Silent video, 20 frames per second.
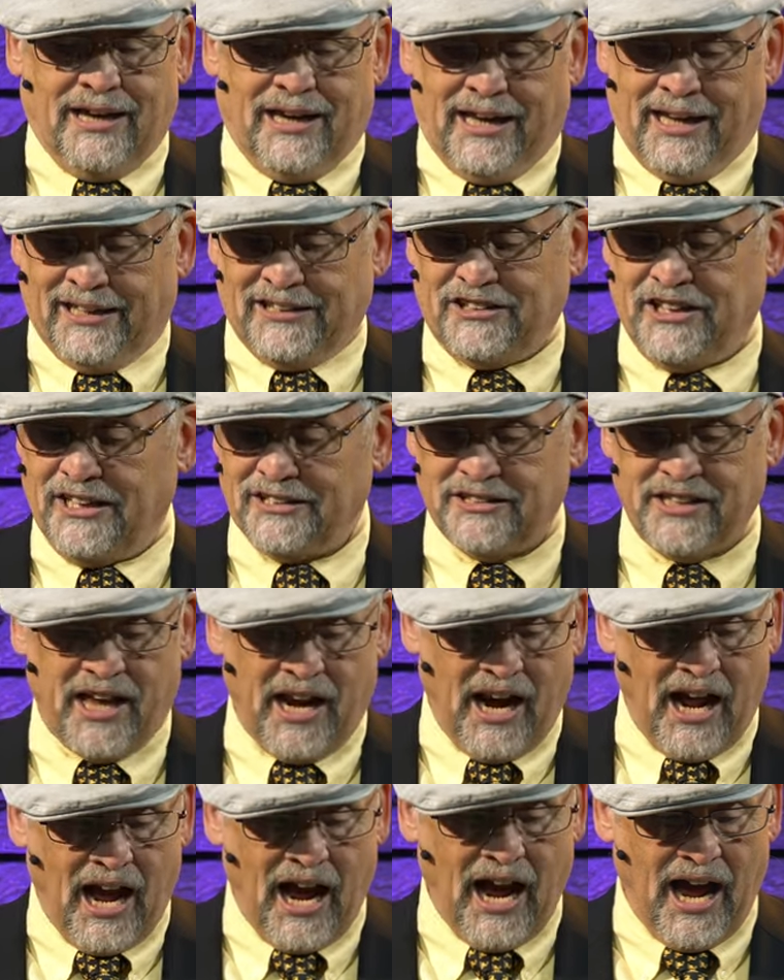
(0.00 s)
He says
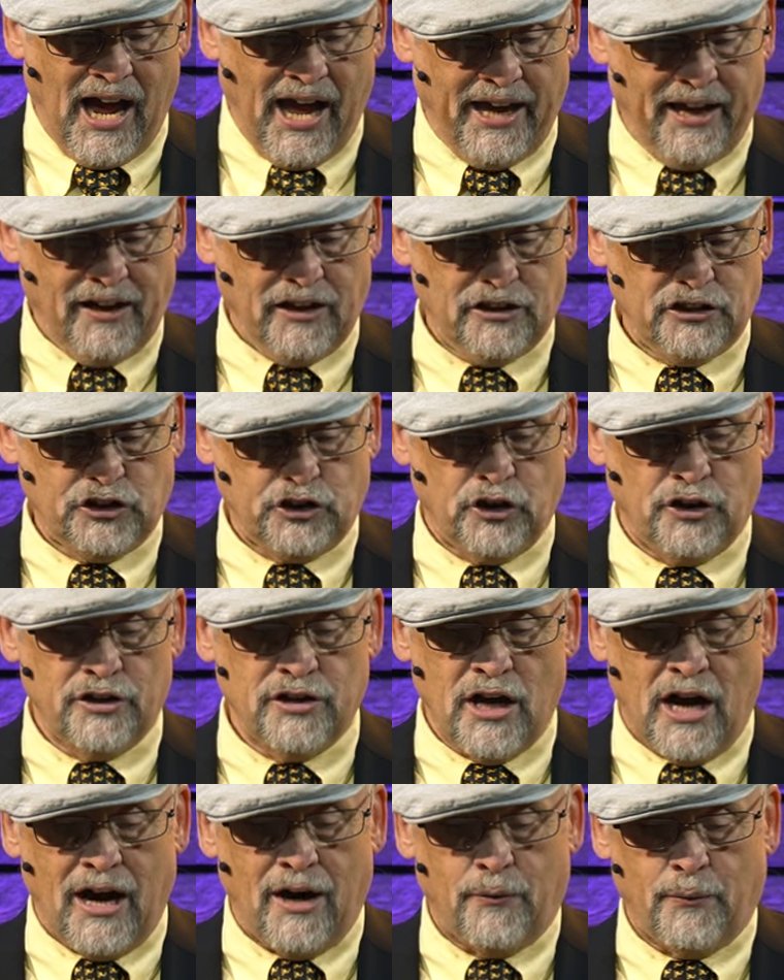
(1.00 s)
that I should
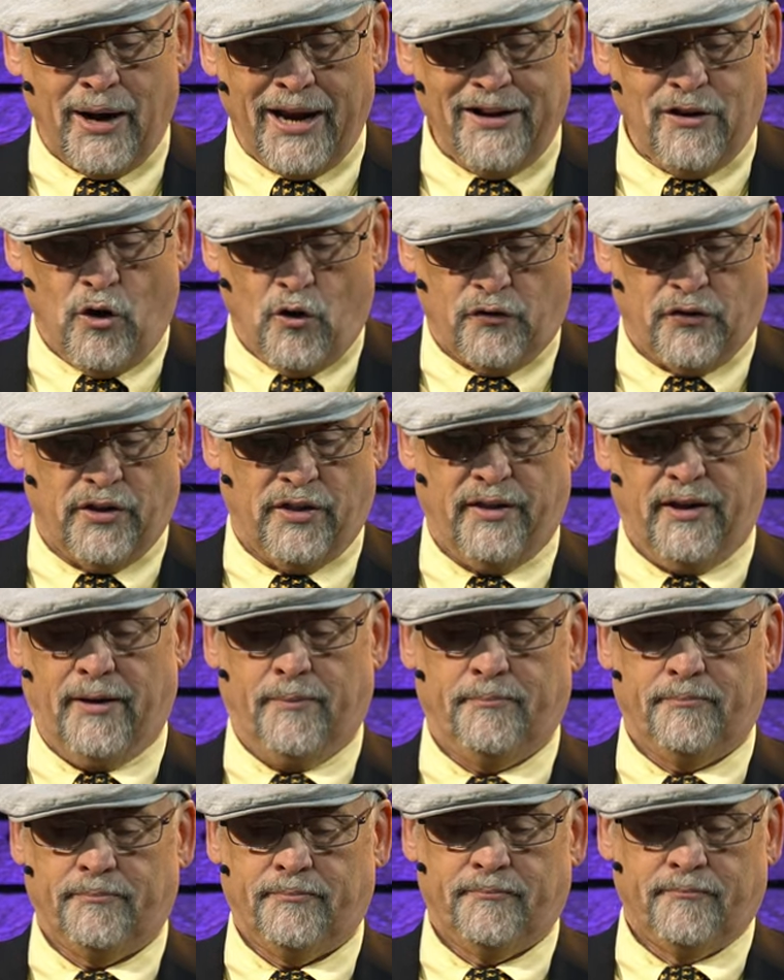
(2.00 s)
not reign over
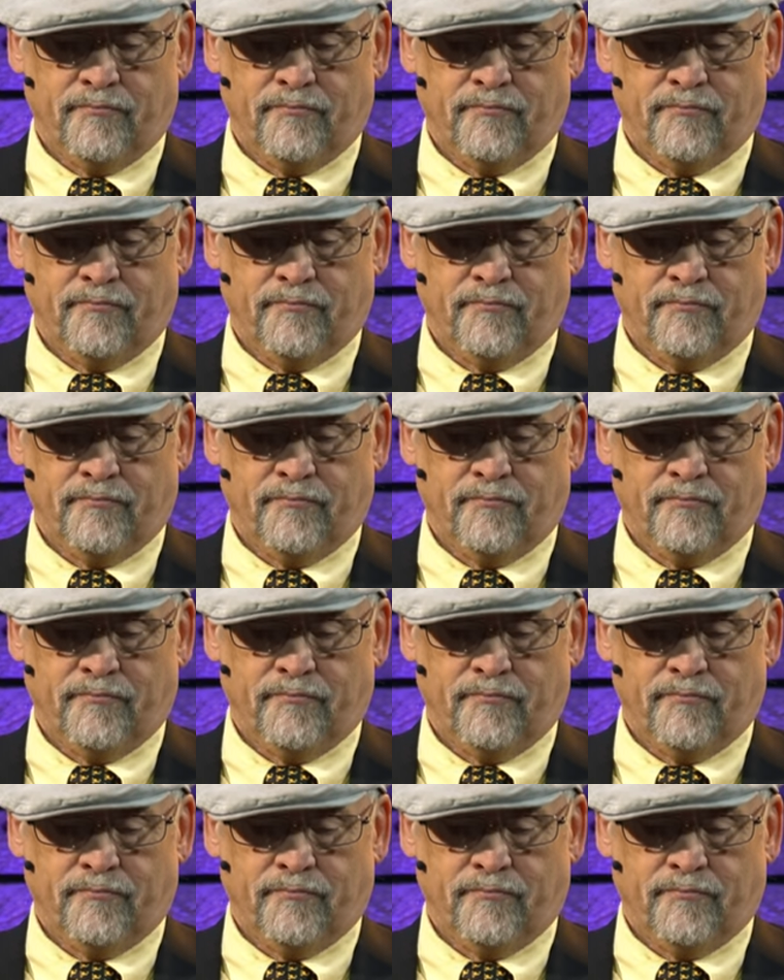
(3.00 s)
them.